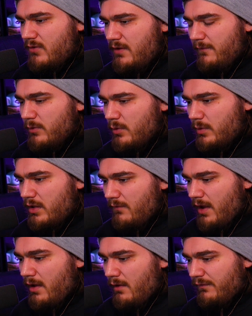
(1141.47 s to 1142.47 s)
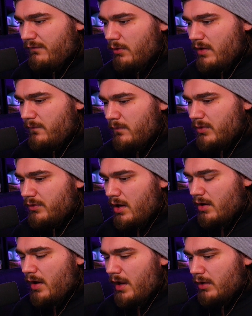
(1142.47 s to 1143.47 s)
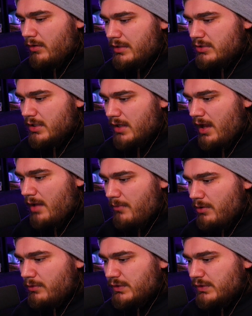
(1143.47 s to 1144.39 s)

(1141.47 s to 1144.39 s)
from the Weavile, 40 from the Darkrai and Greninja combo,